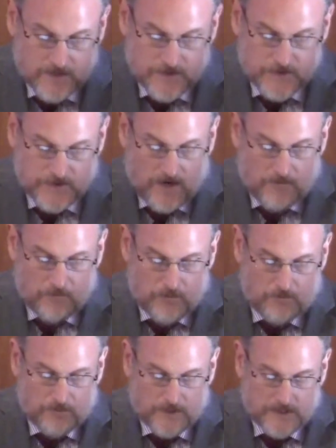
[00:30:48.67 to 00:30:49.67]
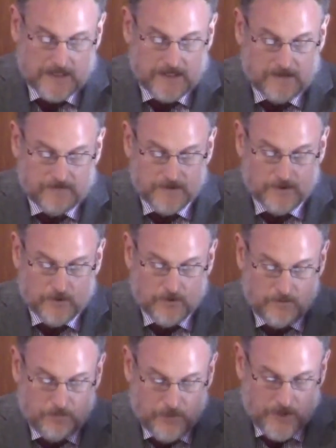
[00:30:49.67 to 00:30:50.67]
some will believe. And
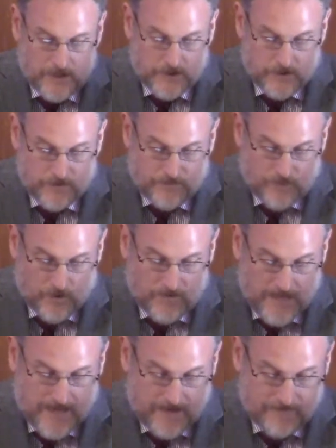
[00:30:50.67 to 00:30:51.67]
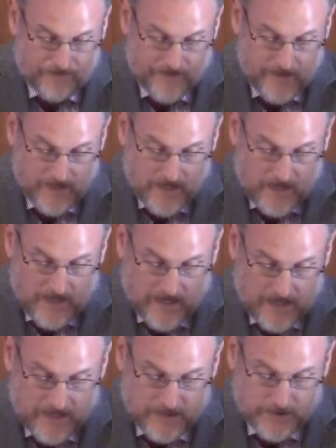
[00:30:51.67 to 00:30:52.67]
Lord, we praise you for that
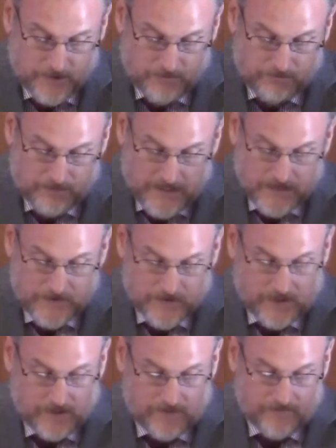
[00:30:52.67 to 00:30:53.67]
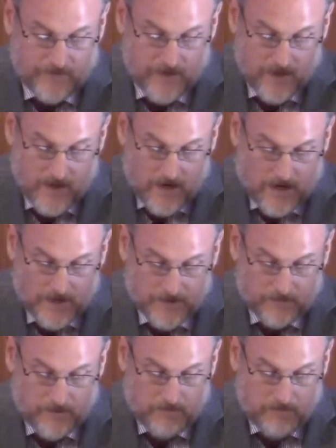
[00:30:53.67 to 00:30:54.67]
and ask your blessing
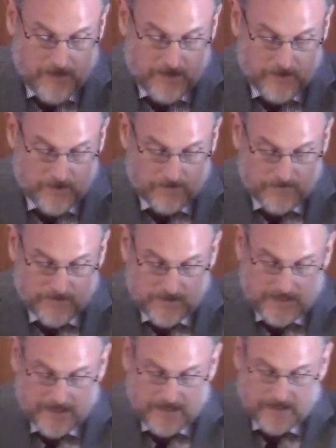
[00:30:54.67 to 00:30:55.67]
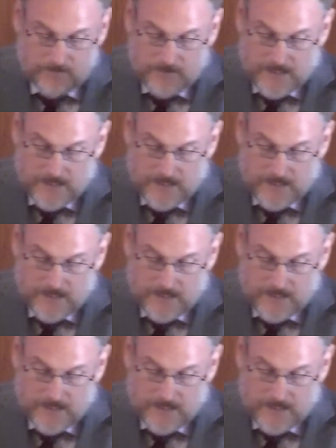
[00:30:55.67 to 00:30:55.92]
on the remainder of the day.